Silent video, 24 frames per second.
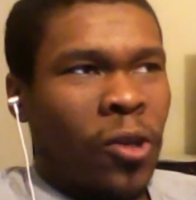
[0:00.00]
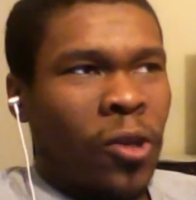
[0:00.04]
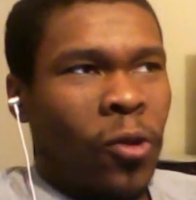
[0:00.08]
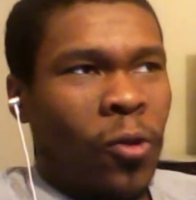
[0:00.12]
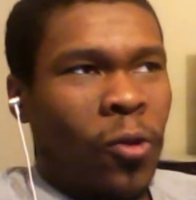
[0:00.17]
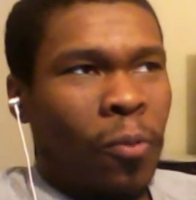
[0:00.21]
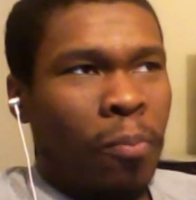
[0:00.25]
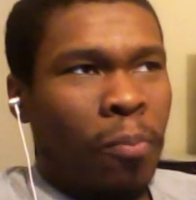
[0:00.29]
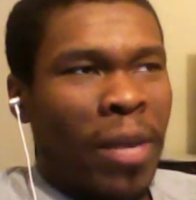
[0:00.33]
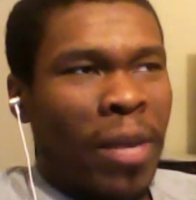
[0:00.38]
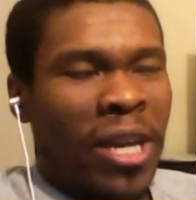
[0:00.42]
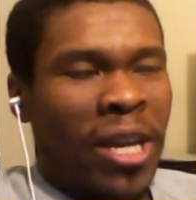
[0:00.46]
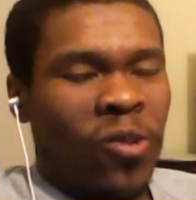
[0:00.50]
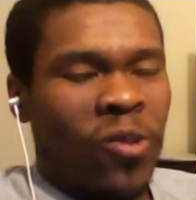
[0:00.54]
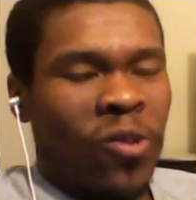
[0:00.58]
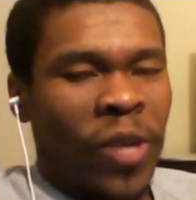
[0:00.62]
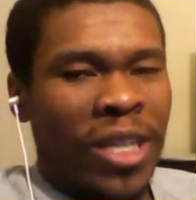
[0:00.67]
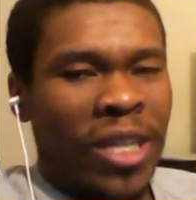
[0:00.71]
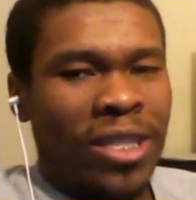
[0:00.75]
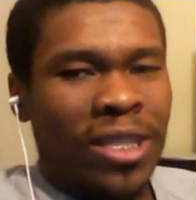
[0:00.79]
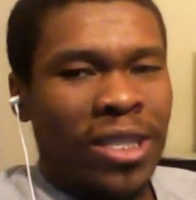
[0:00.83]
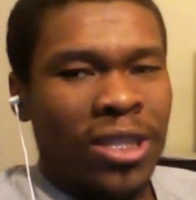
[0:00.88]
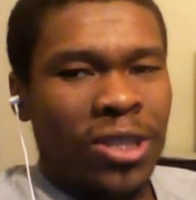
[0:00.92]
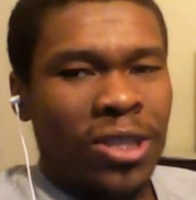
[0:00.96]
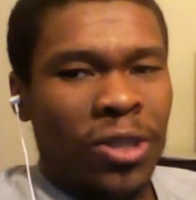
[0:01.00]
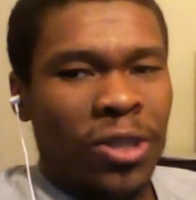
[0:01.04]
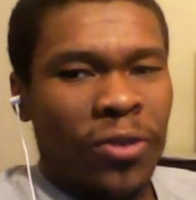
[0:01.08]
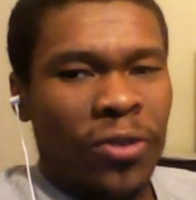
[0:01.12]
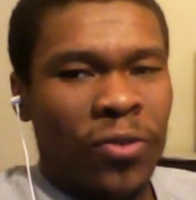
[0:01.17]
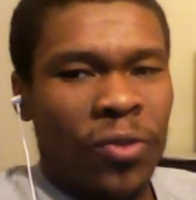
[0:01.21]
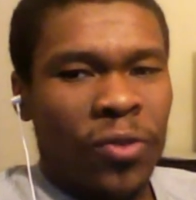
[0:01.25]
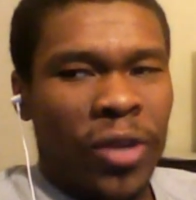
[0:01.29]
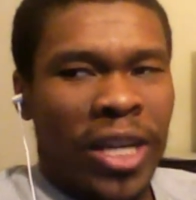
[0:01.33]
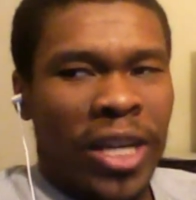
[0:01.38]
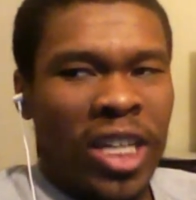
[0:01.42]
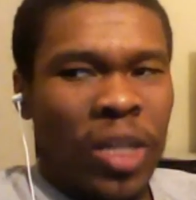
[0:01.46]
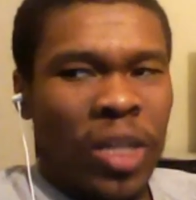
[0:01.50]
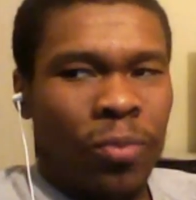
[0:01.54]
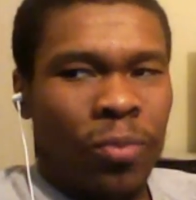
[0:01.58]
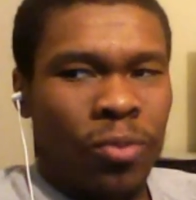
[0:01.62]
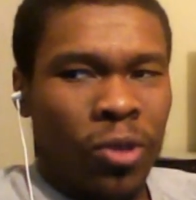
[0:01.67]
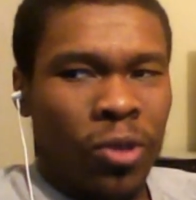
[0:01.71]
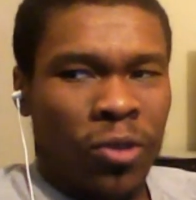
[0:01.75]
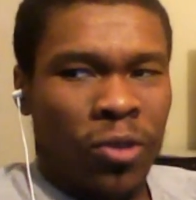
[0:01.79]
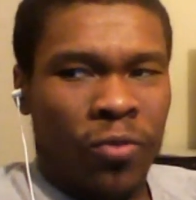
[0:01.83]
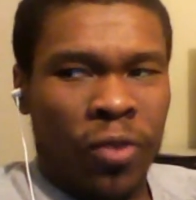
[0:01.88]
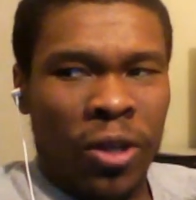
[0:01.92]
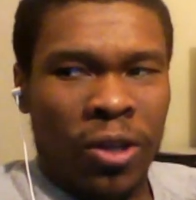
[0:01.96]
make racists afraid to
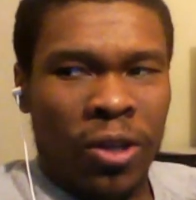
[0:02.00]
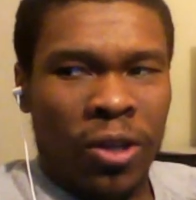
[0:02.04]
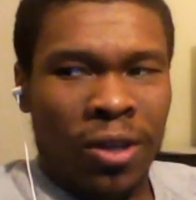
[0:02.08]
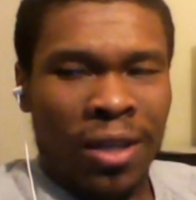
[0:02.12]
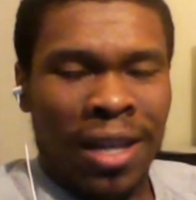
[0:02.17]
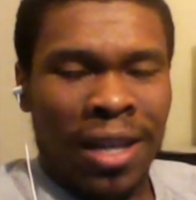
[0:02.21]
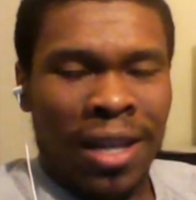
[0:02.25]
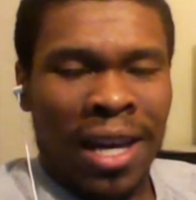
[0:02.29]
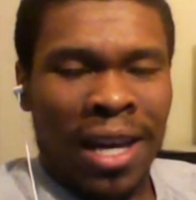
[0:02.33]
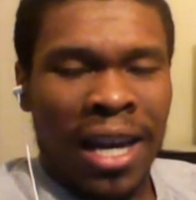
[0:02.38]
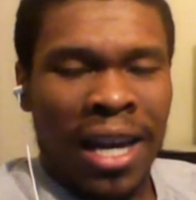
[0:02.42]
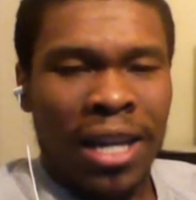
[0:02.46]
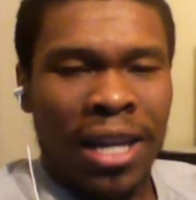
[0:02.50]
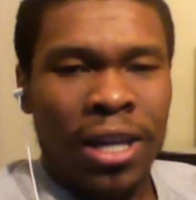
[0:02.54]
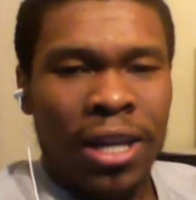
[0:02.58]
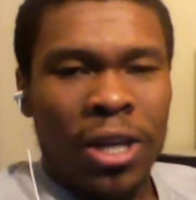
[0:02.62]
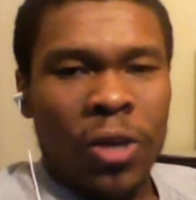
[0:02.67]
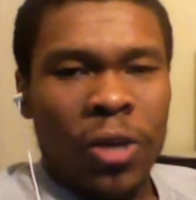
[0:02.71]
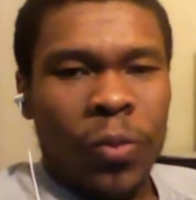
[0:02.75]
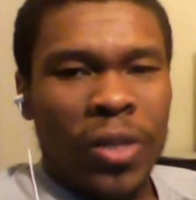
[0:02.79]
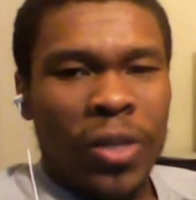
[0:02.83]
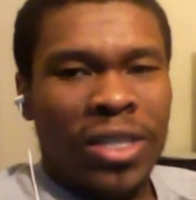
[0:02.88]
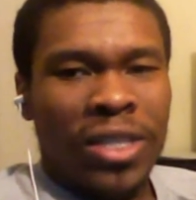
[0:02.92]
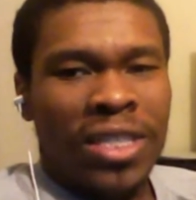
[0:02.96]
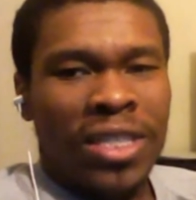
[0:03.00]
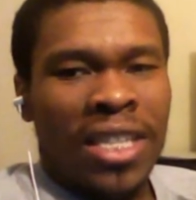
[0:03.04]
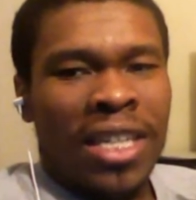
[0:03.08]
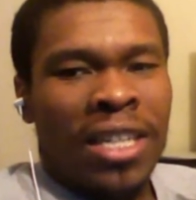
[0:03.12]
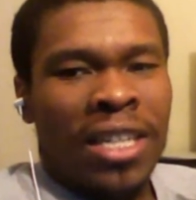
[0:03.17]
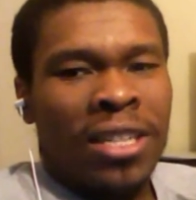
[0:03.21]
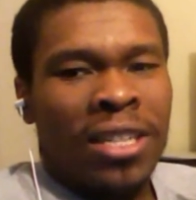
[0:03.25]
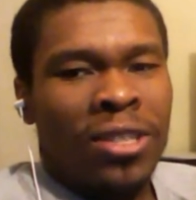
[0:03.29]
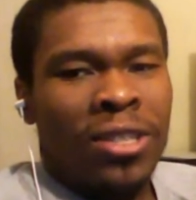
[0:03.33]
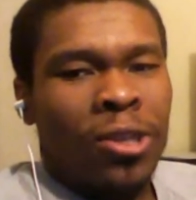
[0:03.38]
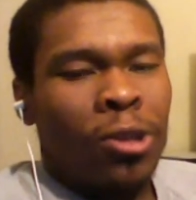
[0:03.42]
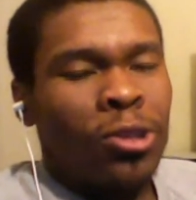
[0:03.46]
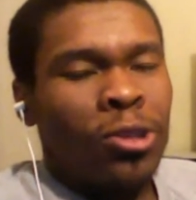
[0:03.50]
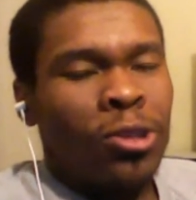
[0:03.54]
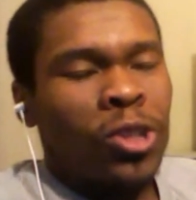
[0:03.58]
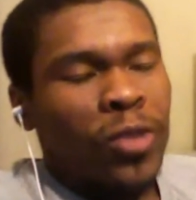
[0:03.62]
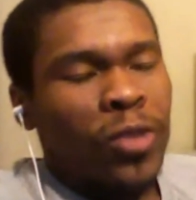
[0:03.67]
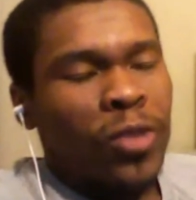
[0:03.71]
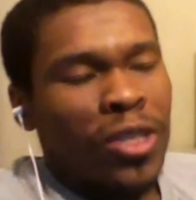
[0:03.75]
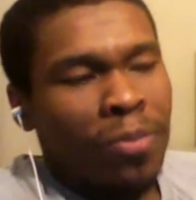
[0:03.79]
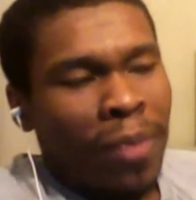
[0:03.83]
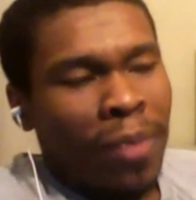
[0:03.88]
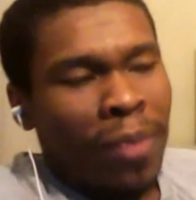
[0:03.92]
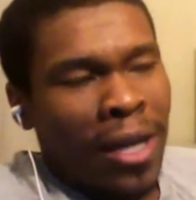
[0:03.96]
proliferate online when CNN is also
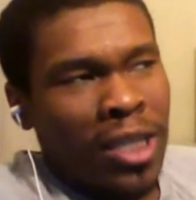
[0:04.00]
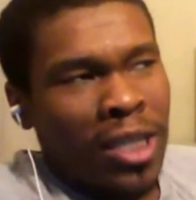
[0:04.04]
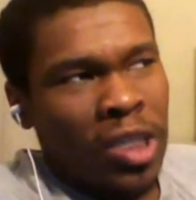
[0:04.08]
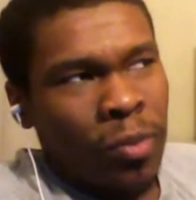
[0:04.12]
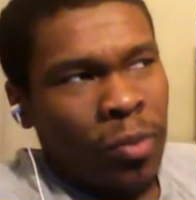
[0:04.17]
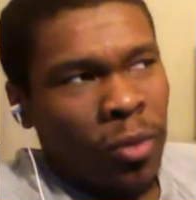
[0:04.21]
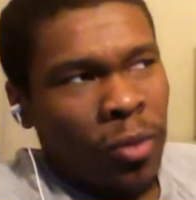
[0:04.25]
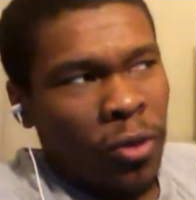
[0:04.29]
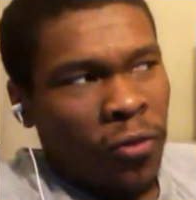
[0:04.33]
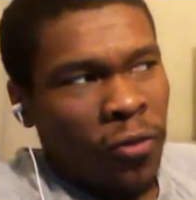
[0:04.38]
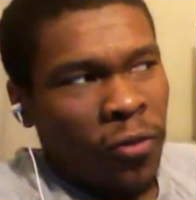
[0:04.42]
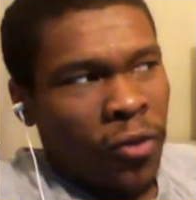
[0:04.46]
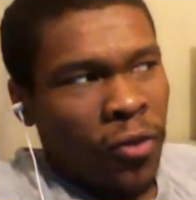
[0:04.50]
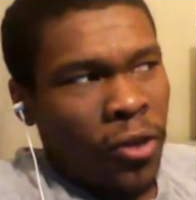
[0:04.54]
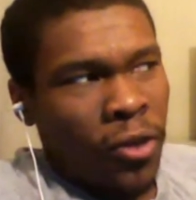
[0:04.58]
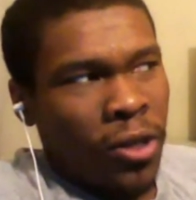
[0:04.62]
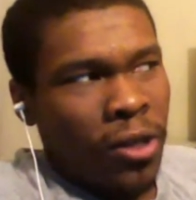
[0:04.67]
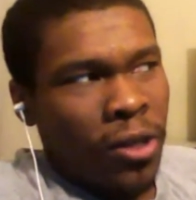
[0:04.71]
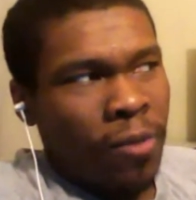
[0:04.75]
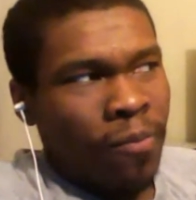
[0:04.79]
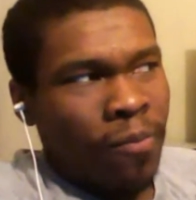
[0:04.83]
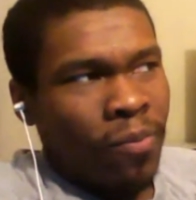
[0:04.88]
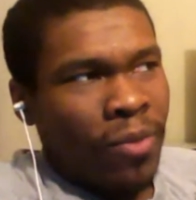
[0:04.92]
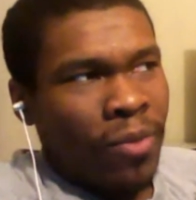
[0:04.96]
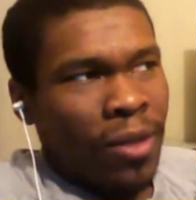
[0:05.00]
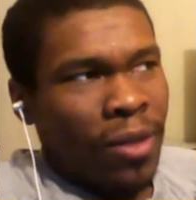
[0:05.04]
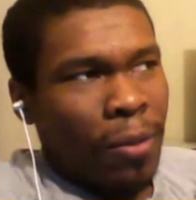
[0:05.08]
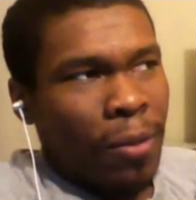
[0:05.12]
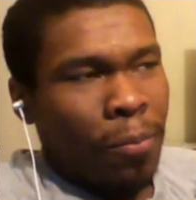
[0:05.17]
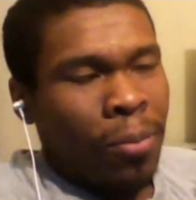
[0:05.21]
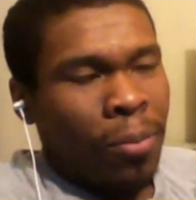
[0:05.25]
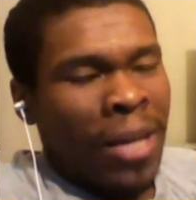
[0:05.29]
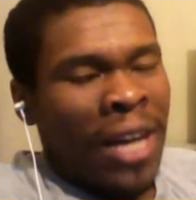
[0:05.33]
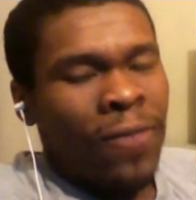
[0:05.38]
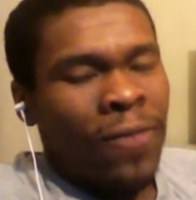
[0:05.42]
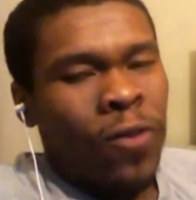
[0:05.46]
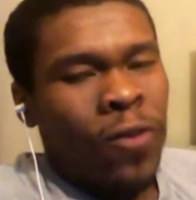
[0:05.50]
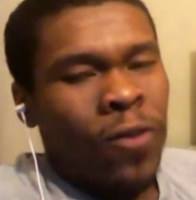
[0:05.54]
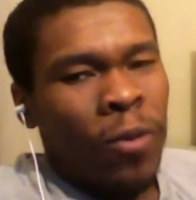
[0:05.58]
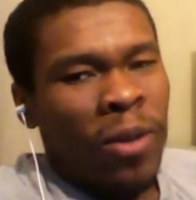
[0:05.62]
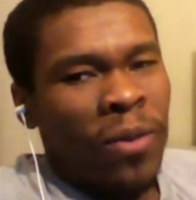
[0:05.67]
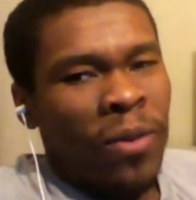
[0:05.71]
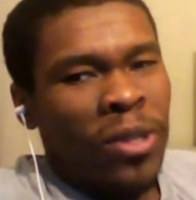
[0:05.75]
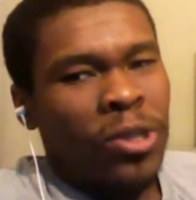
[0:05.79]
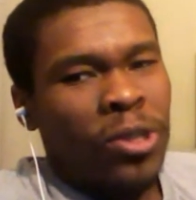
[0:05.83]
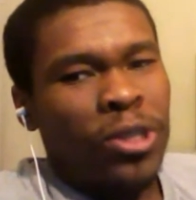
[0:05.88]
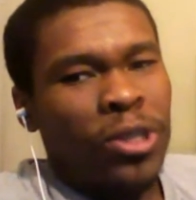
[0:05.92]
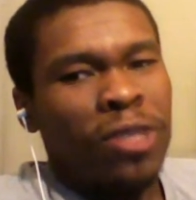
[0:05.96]
responsible for platforming
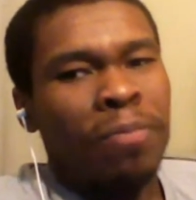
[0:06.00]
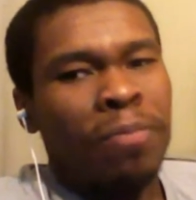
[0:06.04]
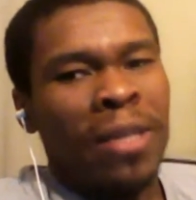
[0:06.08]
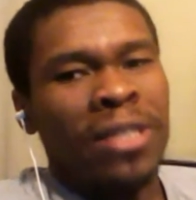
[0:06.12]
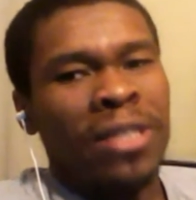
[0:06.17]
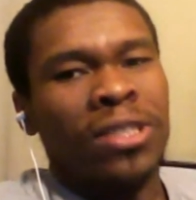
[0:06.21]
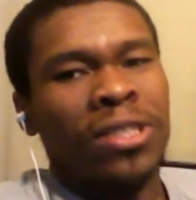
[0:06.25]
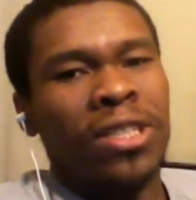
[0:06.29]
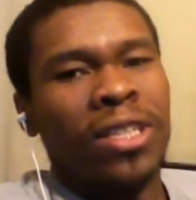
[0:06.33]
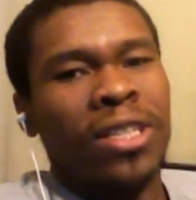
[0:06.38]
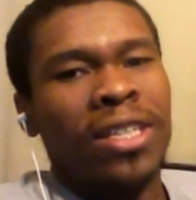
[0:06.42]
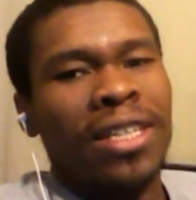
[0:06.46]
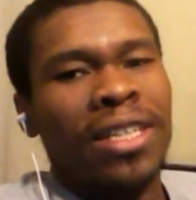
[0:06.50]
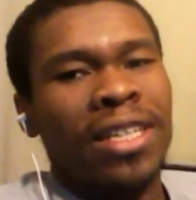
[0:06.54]
Richard Spencer.